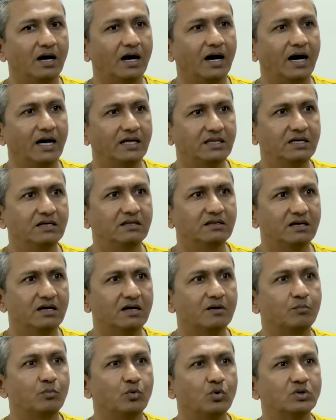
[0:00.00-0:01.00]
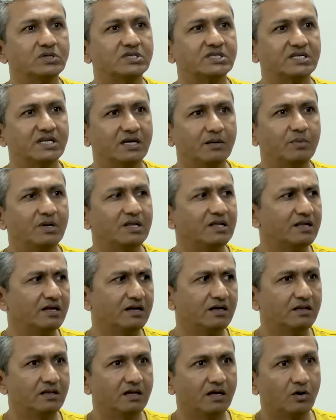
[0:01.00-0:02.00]
I think they are more stable.
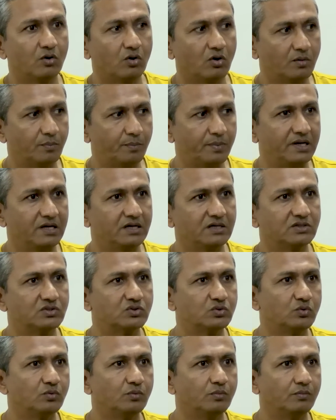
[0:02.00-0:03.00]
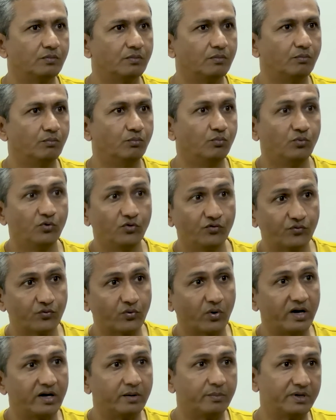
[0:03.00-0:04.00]
They are not players who move
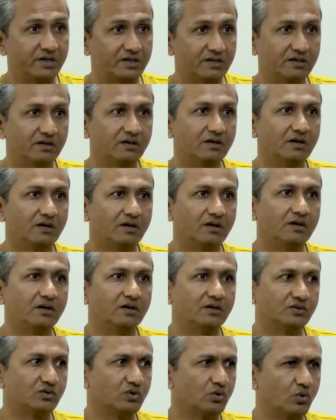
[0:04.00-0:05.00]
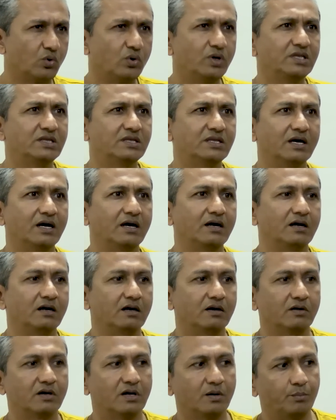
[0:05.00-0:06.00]
quite a bit. So Rohit,
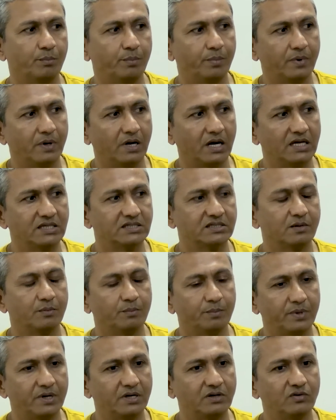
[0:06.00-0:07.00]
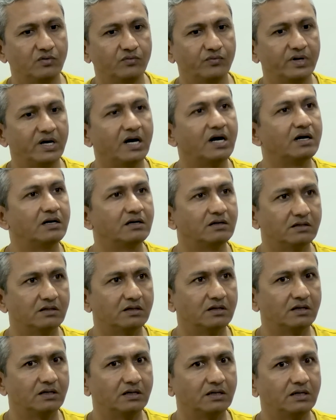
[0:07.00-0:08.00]
as compared to Virat,
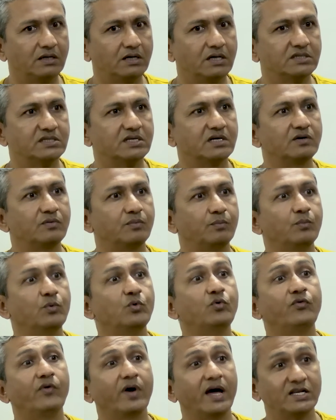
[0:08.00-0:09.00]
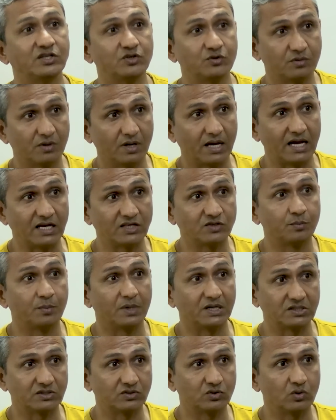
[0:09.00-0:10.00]
doesn't move as
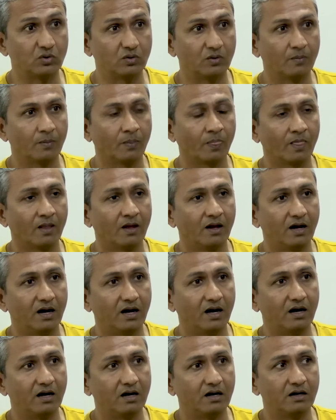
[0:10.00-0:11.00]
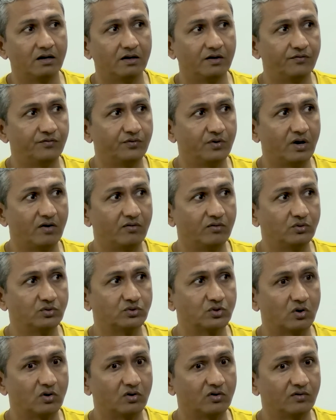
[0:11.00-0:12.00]
much. So if you have to
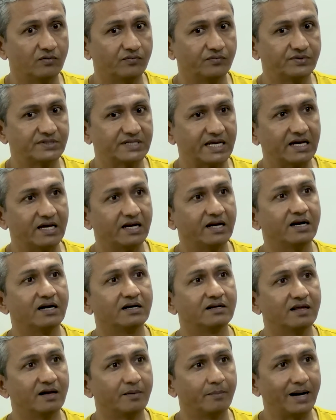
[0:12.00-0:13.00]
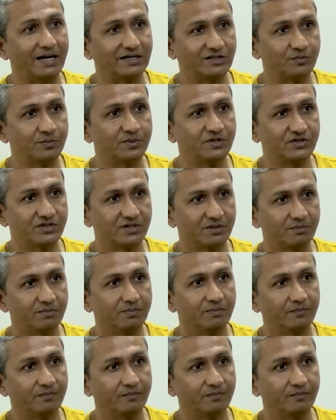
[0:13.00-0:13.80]
sort of segregate their batsmanship,